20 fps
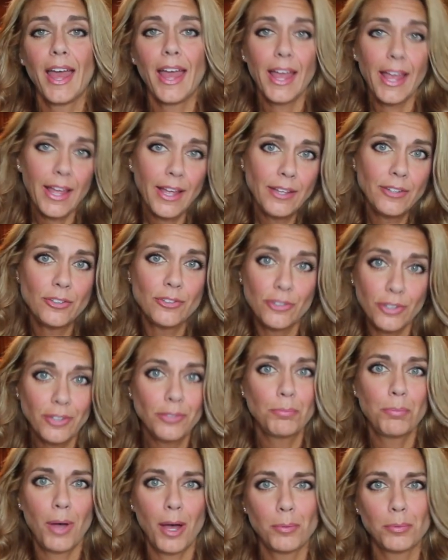and
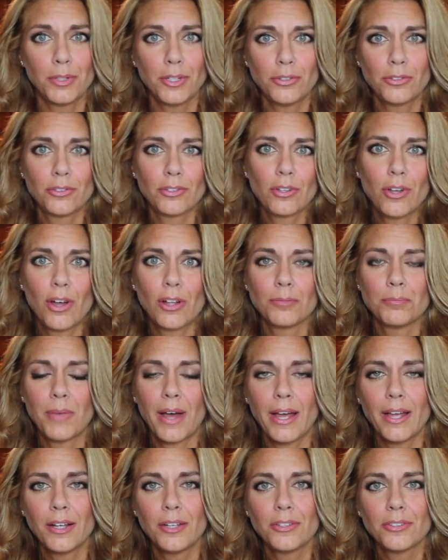just published called
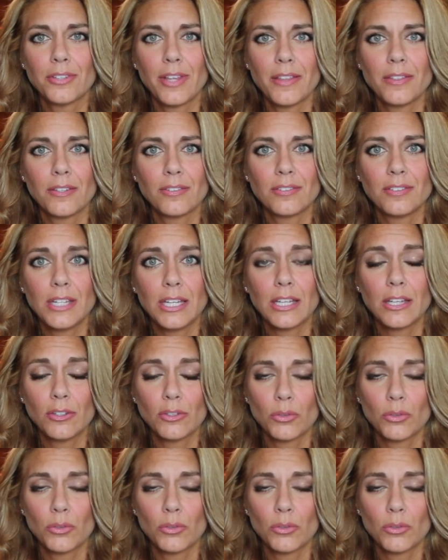Miles and the Sneaky